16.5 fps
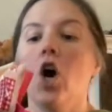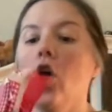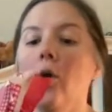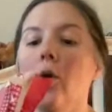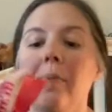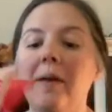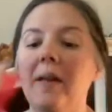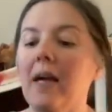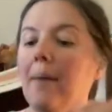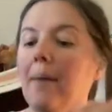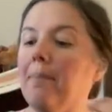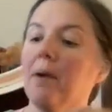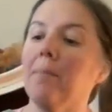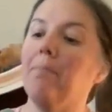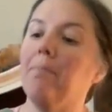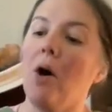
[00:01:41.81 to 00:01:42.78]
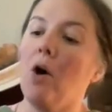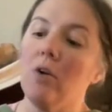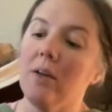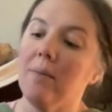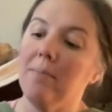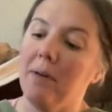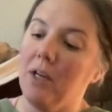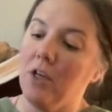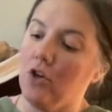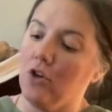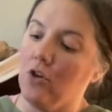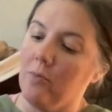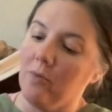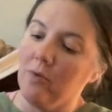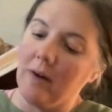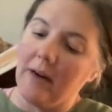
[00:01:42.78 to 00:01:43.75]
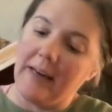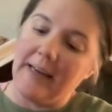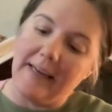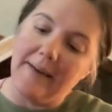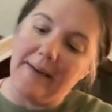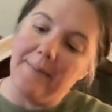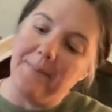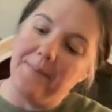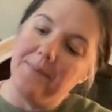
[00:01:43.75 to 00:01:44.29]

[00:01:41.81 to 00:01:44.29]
opening up your bow to bloom, right?